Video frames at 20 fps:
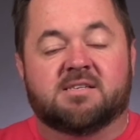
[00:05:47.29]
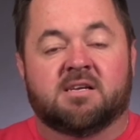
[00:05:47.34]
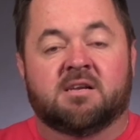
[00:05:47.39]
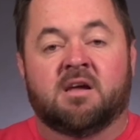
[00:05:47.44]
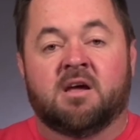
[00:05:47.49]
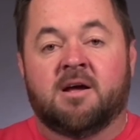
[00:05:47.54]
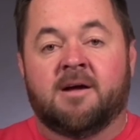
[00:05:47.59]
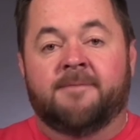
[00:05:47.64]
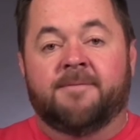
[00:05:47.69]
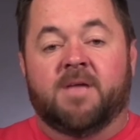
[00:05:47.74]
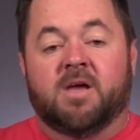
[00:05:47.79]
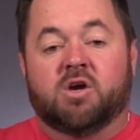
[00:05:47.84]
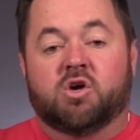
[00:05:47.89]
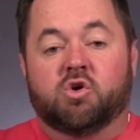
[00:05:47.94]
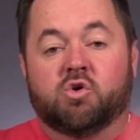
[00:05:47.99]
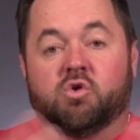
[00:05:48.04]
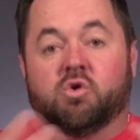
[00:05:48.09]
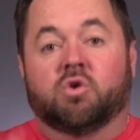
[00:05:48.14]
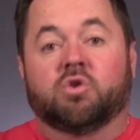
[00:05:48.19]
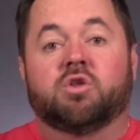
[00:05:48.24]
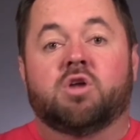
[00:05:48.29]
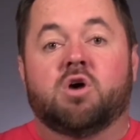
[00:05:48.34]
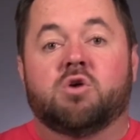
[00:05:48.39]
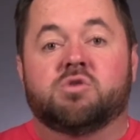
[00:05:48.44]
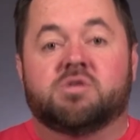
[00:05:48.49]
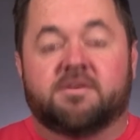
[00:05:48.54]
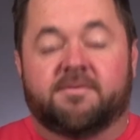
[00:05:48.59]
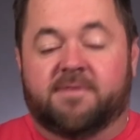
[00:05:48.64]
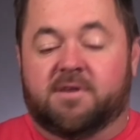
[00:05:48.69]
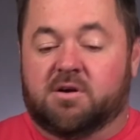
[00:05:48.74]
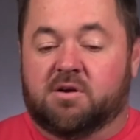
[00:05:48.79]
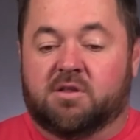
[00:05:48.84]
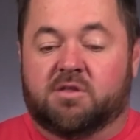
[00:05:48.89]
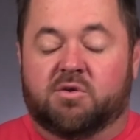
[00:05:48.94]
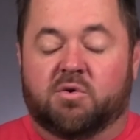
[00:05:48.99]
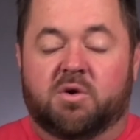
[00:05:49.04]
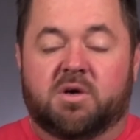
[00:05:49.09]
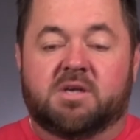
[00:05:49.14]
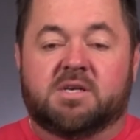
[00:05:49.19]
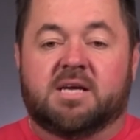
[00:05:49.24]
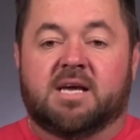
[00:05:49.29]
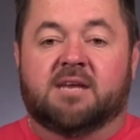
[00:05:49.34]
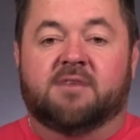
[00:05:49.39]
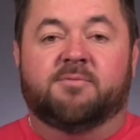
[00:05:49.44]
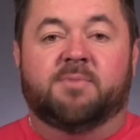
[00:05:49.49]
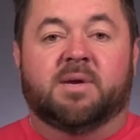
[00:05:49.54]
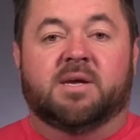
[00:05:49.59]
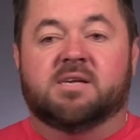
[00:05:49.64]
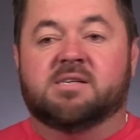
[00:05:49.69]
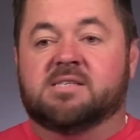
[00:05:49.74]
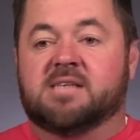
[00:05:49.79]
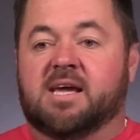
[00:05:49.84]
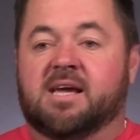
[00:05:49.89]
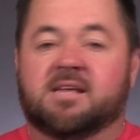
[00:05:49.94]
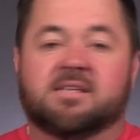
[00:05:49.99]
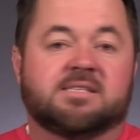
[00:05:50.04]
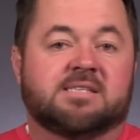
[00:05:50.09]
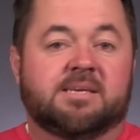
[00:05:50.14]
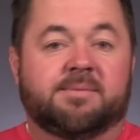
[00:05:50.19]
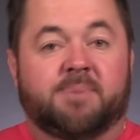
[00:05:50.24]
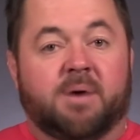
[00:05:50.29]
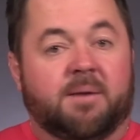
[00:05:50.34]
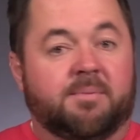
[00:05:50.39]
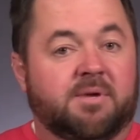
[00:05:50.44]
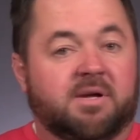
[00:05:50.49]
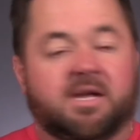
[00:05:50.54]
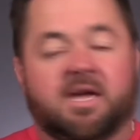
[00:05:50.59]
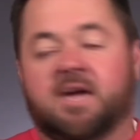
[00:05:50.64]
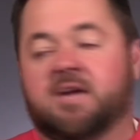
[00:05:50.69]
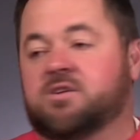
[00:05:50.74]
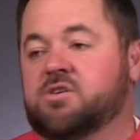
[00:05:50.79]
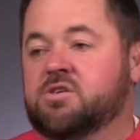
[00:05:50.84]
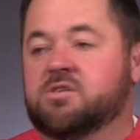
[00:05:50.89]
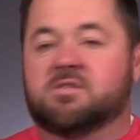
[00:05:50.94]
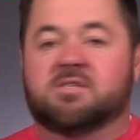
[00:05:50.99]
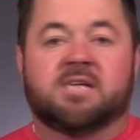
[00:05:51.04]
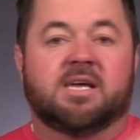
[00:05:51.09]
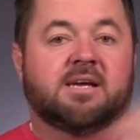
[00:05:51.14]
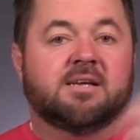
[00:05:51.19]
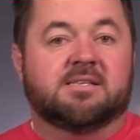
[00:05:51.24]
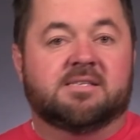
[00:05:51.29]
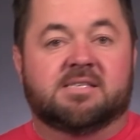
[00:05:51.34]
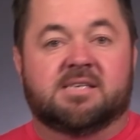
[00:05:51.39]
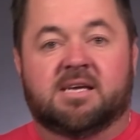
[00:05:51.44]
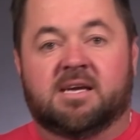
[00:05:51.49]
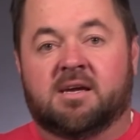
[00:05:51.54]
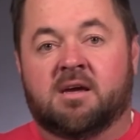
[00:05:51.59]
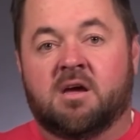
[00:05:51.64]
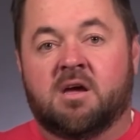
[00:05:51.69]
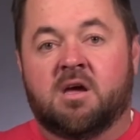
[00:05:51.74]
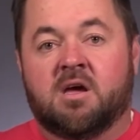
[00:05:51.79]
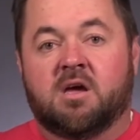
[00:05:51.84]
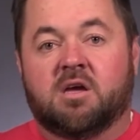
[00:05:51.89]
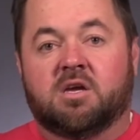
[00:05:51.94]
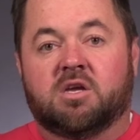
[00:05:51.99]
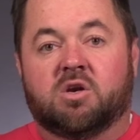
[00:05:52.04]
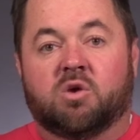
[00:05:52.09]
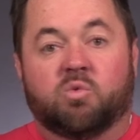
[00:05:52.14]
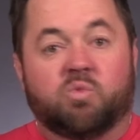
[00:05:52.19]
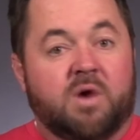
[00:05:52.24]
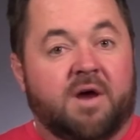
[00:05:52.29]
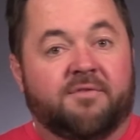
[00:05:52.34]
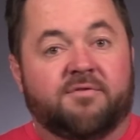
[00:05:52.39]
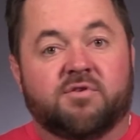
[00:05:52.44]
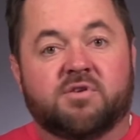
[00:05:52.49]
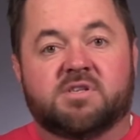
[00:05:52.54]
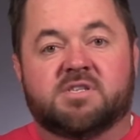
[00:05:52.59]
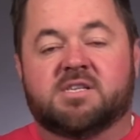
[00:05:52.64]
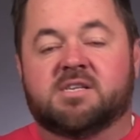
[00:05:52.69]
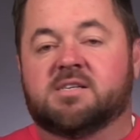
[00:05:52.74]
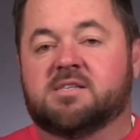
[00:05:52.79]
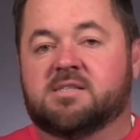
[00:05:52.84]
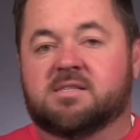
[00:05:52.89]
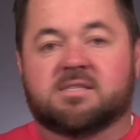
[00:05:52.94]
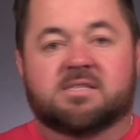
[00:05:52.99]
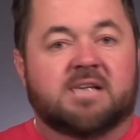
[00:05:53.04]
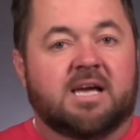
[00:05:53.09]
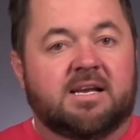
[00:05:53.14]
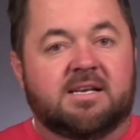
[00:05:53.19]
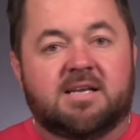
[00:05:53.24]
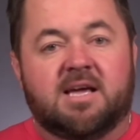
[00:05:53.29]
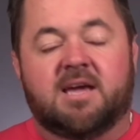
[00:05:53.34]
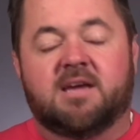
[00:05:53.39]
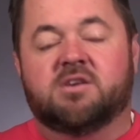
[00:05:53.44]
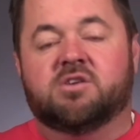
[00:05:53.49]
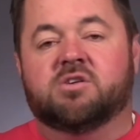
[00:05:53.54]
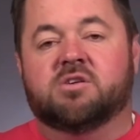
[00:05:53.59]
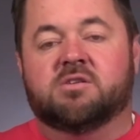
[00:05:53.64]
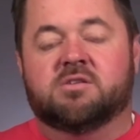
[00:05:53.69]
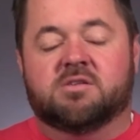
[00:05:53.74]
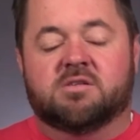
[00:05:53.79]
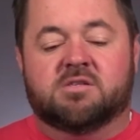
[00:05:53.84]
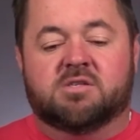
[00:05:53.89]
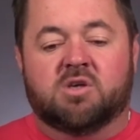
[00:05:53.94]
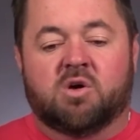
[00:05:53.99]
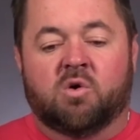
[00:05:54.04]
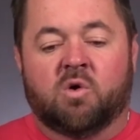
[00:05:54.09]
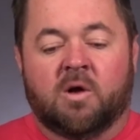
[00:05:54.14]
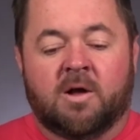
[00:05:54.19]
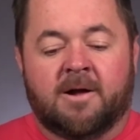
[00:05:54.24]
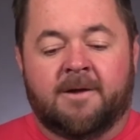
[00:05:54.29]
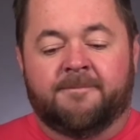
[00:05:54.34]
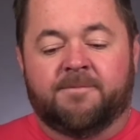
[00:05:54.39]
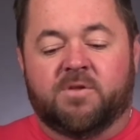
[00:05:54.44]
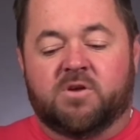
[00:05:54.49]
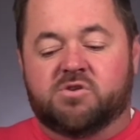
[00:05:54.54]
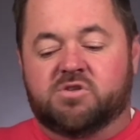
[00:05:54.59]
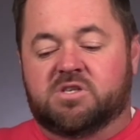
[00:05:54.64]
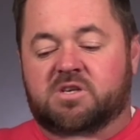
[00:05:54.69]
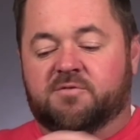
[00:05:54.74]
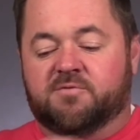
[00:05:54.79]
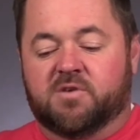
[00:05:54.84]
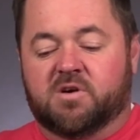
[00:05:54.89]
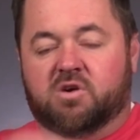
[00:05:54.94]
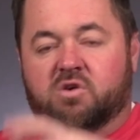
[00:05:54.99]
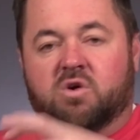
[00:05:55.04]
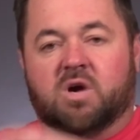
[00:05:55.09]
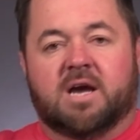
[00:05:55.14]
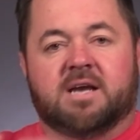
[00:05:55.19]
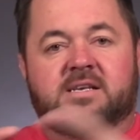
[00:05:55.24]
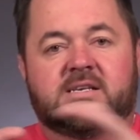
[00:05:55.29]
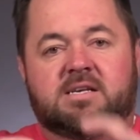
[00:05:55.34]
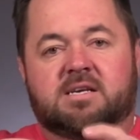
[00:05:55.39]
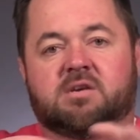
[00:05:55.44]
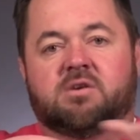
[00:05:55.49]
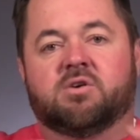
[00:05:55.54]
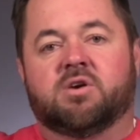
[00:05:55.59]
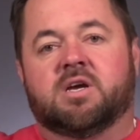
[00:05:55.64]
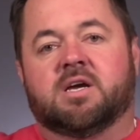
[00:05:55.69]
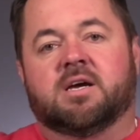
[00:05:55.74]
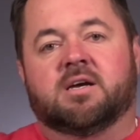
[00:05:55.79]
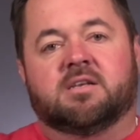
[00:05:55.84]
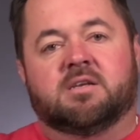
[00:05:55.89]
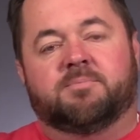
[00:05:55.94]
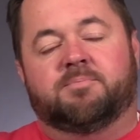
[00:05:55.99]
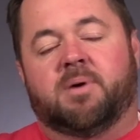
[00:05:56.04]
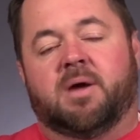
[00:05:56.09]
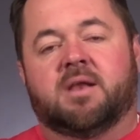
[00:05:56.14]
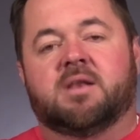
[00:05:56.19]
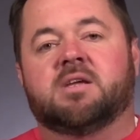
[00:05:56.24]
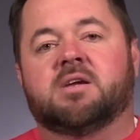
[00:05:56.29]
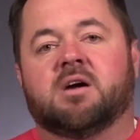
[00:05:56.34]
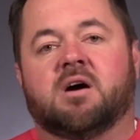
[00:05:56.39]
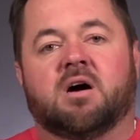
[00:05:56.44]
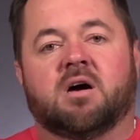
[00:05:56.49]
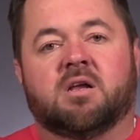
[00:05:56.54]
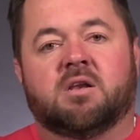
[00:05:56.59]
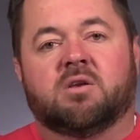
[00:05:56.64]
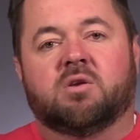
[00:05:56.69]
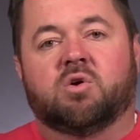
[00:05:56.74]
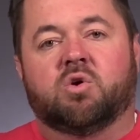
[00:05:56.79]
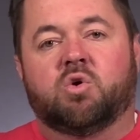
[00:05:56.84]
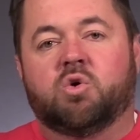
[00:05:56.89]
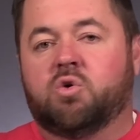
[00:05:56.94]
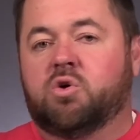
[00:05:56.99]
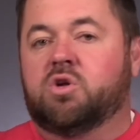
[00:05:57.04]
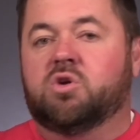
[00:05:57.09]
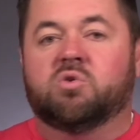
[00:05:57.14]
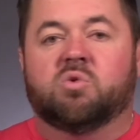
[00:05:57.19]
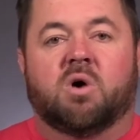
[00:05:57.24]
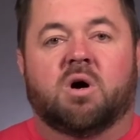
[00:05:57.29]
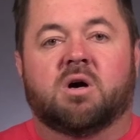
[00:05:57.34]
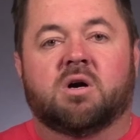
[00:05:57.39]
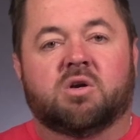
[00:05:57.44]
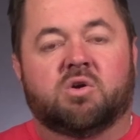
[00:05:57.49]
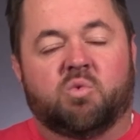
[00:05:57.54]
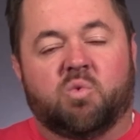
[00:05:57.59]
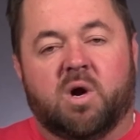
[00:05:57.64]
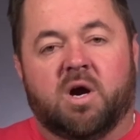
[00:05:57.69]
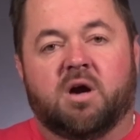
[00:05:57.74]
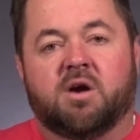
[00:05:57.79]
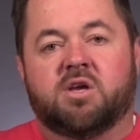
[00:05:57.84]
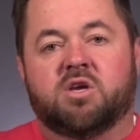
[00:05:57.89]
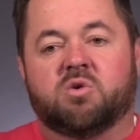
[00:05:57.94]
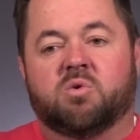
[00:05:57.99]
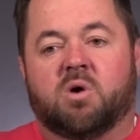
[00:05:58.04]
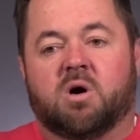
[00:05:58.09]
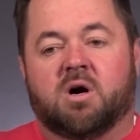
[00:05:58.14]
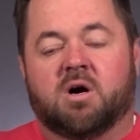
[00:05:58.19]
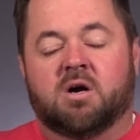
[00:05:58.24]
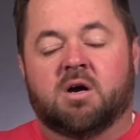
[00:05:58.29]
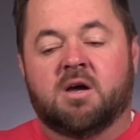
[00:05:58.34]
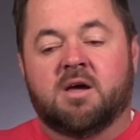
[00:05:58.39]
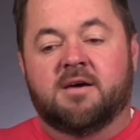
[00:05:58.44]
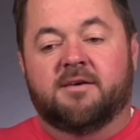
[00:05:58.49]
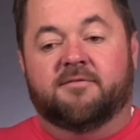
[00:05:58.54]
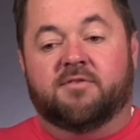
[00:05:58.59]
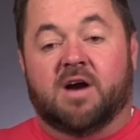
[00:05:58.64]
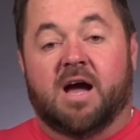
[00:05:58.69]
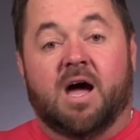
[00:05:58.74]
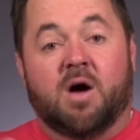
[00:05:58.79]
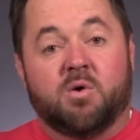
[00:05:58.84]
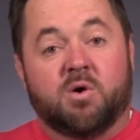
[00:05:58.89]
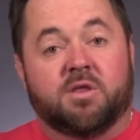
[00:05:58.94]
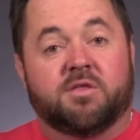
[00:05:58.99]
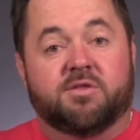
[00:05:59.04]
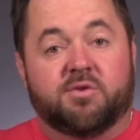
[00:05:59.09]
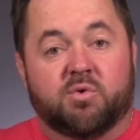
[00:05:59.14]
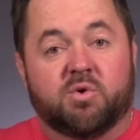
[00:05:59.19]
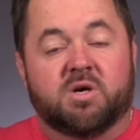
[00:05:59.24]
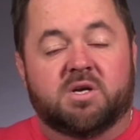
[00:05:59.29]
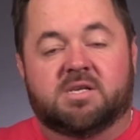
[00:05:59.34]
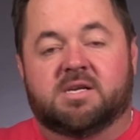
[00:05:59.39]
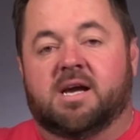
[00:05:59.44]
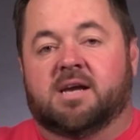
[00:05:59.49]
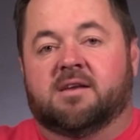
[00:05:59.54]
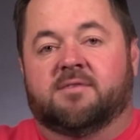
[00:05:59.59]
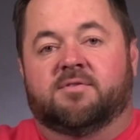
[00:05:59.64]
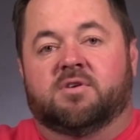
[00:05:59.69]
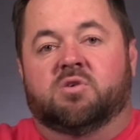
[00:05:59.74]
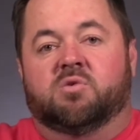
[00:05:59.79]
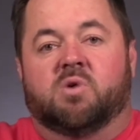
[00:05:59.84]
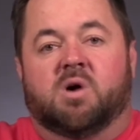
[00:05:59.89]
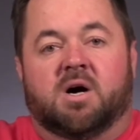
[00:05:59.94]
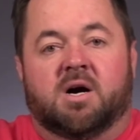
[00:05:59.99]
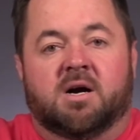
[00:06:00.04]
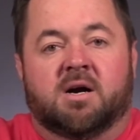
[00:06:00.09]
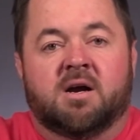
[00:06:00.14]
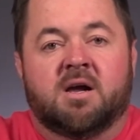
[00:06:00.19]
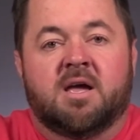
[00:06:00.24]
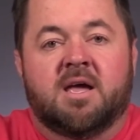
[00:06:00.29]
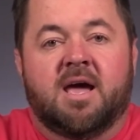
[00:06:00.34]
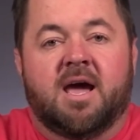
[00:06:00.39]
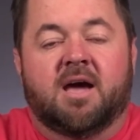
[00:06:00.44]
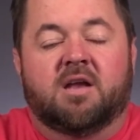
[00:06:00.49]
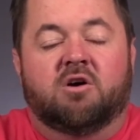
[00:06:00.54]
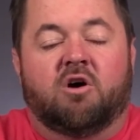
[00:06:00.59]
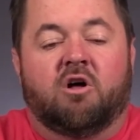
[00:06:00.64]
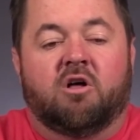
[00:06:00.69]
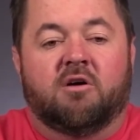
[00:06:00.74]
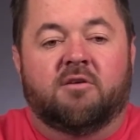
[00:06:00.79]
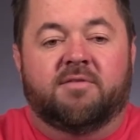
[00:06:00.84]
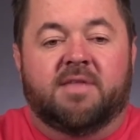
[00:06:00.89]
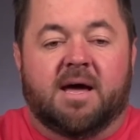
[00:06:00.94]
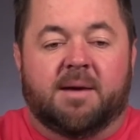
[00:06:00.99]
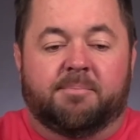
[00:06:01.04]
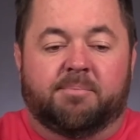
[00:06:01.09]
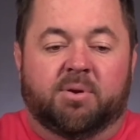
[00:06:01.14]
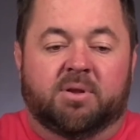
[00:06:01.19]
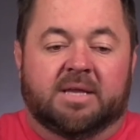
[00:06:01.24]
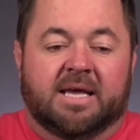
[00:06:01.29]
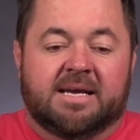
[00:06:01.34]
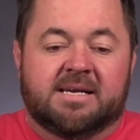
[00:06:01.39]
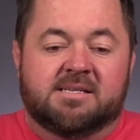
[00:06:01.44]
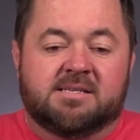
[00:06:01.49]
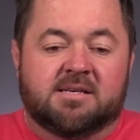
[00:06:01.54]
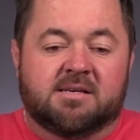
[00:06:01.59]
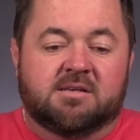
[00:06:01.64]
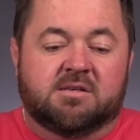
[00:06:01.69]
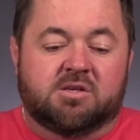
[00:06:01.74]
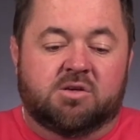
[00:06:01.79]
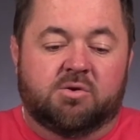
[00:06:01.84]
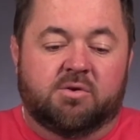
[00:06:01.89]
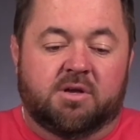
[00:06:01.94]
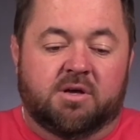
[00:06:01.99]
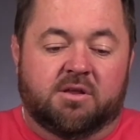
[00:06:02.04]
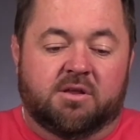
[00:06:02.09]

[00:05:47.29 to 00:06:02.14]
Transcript: And Google knows if they're authoritative because they can see publications, they can see, references and citations. And so there's different criteria depending on who you are and where you are for how authoritative you are. And all of that plays into the